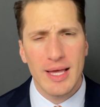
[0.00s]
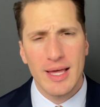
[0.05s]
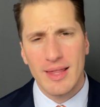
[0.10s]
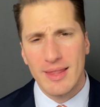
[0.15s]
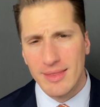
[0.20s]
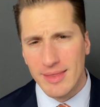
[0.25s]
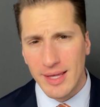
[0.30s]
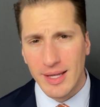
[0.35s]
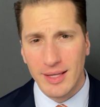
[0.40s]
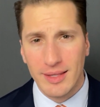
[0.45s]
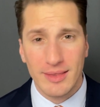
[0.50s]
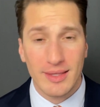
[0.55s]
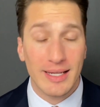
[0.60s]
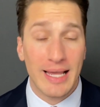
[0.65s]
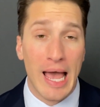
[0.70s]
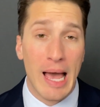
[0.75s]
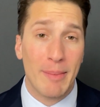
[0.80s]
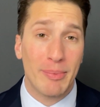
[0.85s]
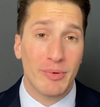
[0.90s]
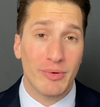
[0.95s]
Think the
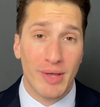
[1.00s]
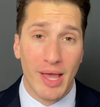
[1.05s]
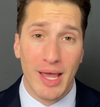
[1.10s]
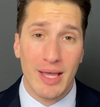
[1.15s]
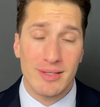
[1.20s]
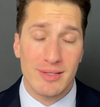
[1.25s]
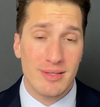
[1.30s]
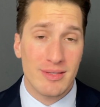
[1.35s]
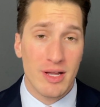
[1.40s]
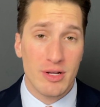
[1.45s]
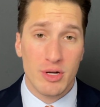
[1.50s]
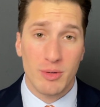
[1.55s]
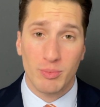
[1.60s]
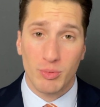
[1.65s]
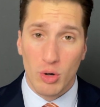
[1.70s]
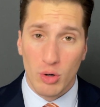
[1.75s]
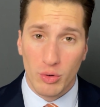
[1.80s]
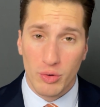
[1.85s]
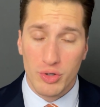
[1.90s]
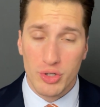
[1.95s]
capital gains inside your
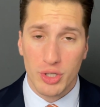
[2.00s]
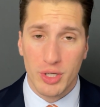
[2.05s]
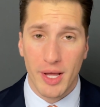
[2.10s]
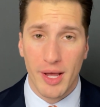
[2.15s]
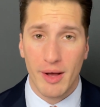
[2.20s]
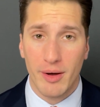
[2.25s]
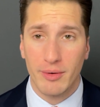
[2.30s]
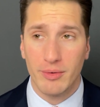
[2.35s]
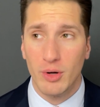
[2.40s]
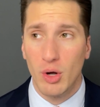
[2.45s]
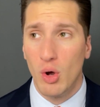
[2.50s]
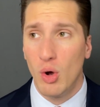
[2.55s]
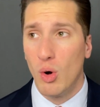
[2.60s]
brokerage account,